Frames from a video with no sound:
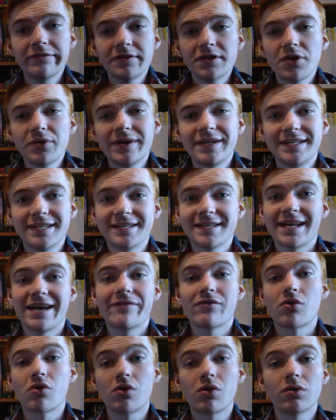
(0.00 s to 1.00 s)
though he didn't
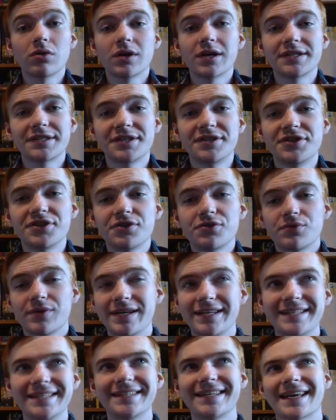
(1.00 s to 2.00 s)
have a whole lot to do,
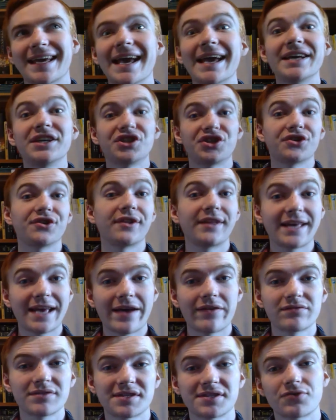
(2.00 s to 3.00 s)
he did occasionally
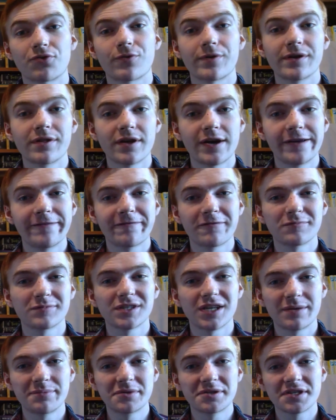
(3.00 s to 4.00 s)
have a storyline from
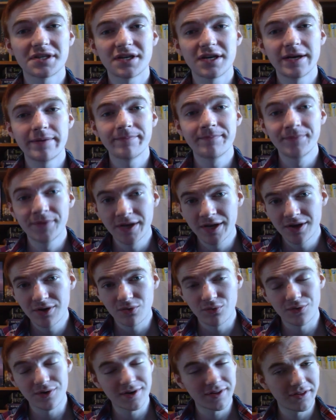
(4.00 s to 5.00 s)
time to time.
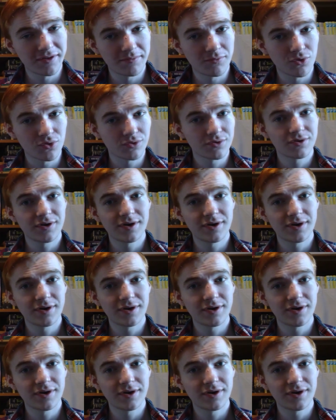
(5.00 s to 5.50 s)
One of the more